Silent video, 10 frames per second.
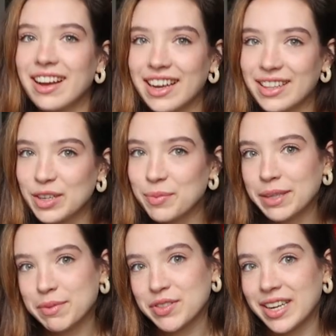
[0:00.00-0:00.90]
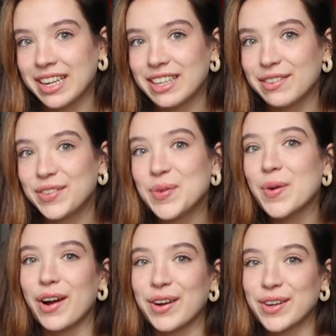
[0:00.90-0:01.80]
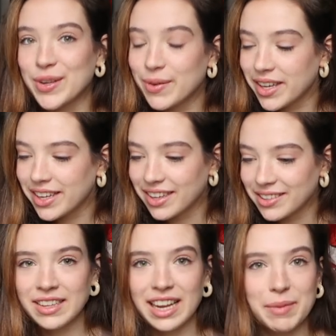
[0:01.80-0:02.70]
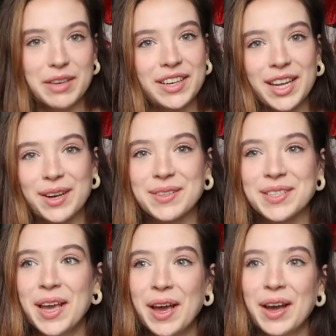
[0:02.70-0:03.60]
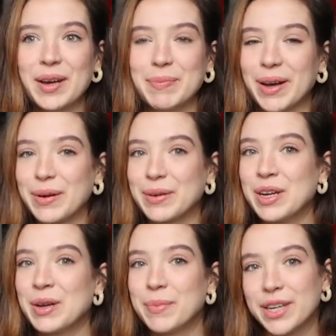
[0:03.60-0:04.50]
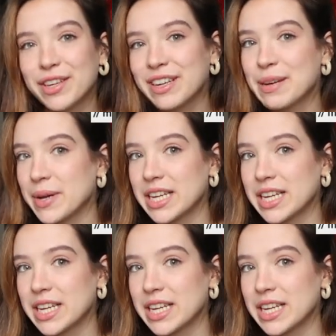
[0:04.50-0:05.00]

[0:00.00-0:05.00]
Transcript: hello, my name is Vanna. If you are new here, I make videos about Minerva, my